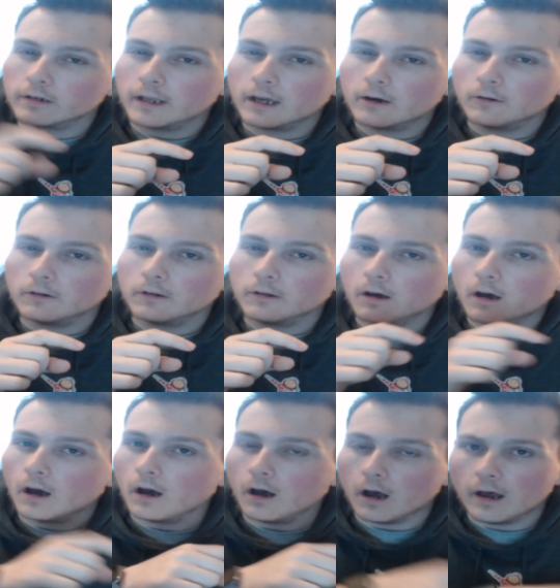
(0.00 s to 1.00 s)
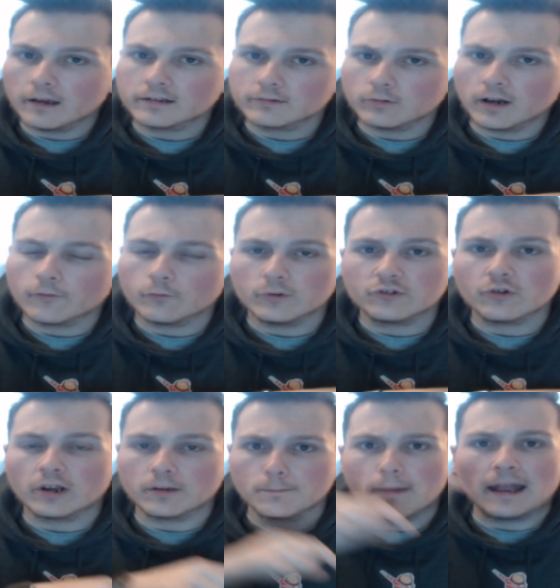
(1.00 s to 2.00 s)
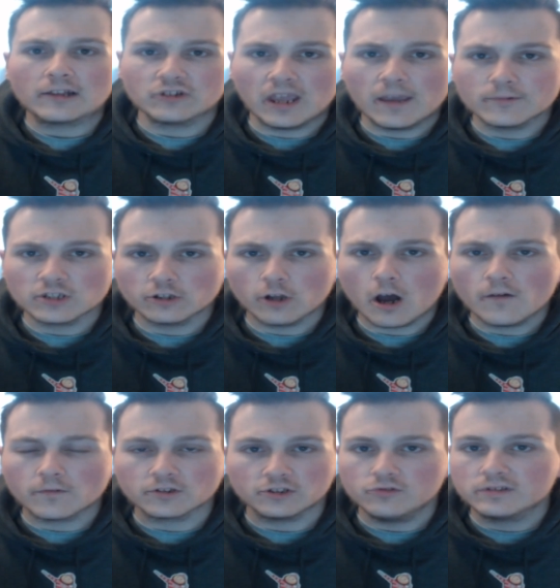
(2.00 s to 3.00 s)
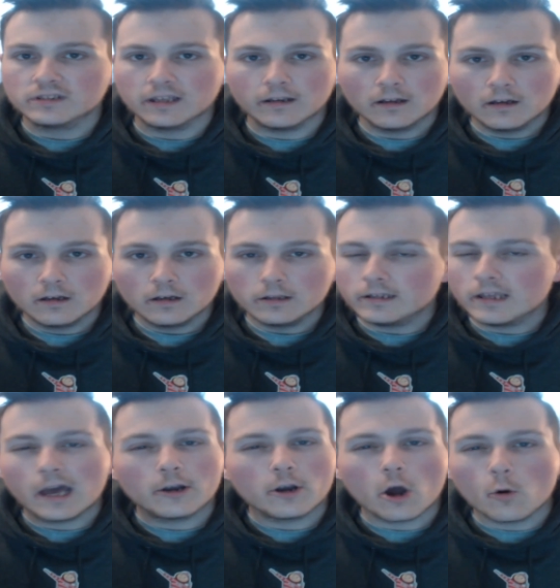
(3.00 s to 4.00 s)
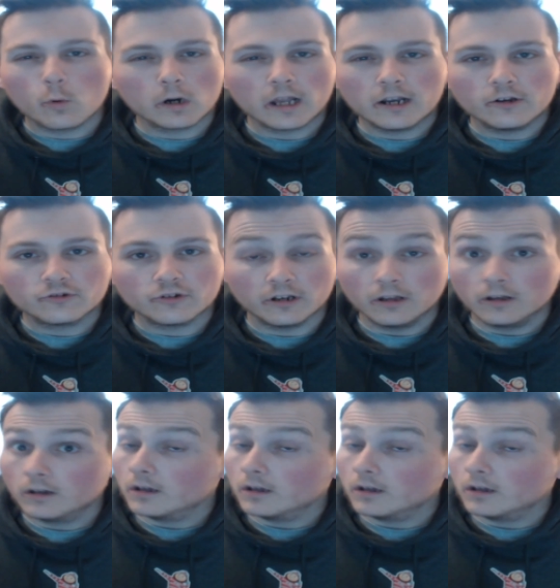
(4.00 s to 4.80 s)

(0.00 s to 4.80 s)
down uh, us whenever we tried to match Amazon offers, and you said, yeah, no, we're not interested.